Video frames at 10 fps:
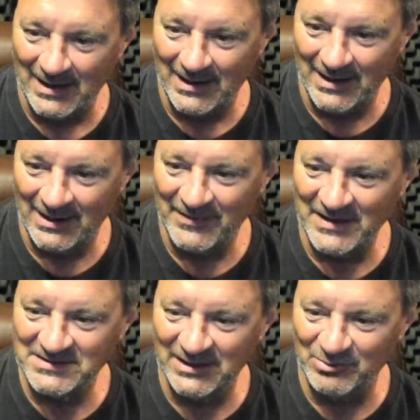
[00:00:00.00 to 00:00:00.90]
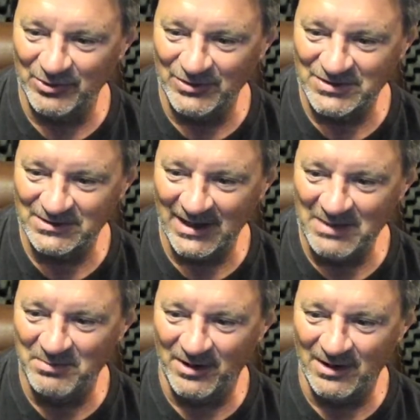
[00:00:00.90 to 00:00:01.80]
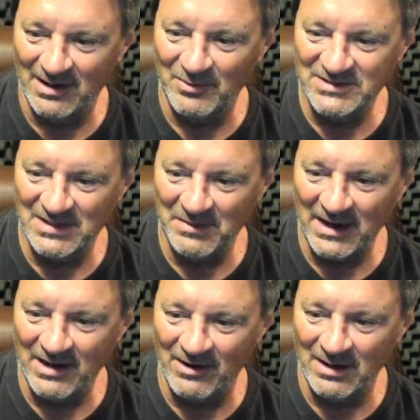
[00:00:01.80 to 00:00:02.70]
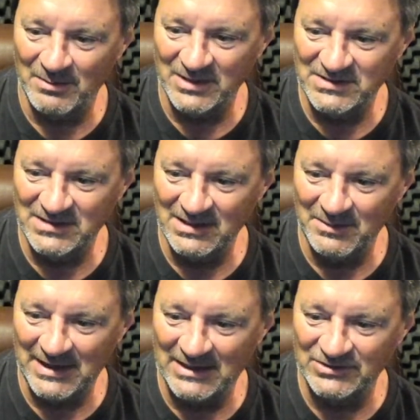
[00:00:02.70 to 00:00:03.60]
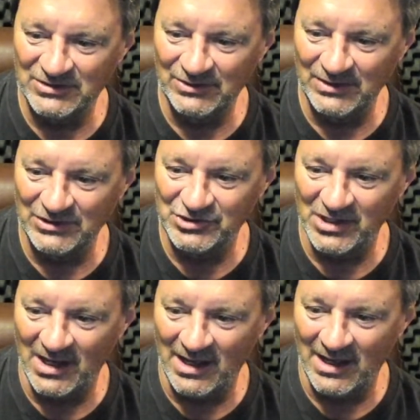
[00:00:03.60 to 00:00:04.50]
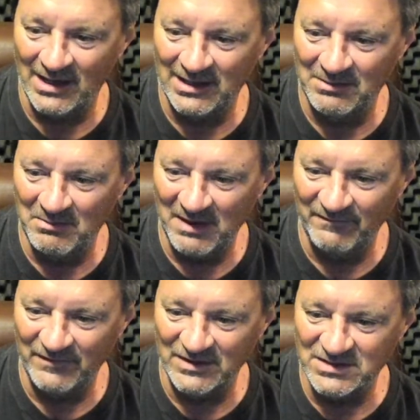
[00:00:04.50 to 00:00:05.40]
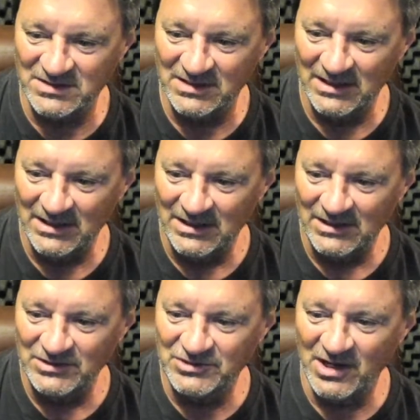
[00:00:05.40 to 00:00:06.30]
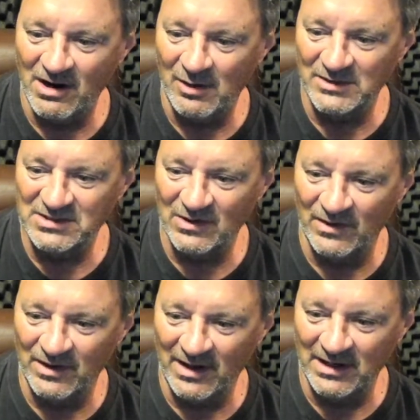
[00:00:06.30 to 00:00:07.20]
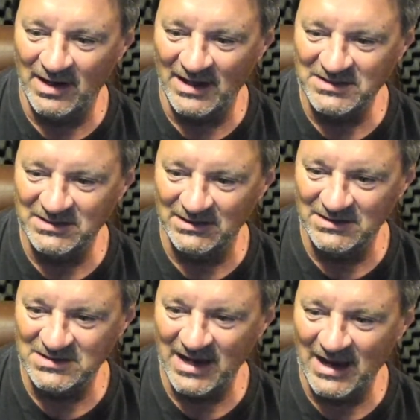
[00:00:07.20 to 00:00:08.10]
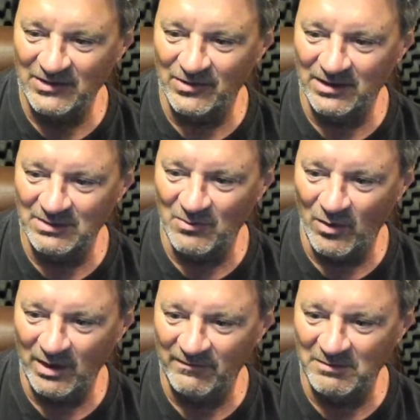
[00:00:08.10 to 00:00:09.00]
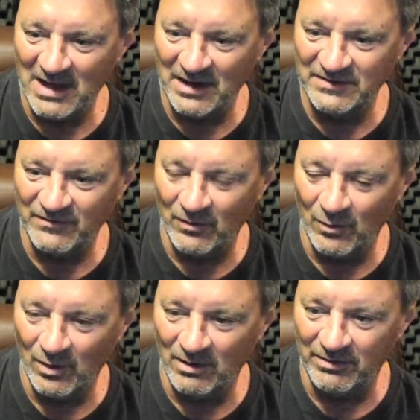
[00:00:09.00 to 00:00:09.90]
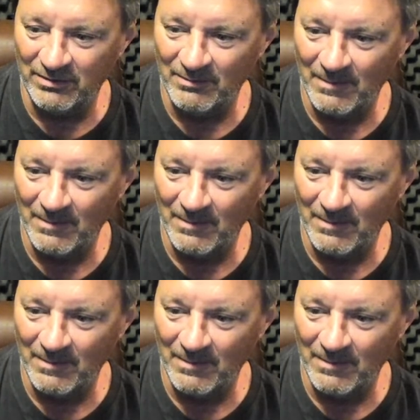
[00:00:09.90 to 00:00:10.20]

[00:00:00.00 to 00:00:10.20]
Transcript: Uh, thanks again, Bruce. Hey, Barb, what's up in Ann Arbor? Tim in Altoona, John in Memphis, J R, what's going on in Austin? Sandra, good morning from Dallas-Fort Worth.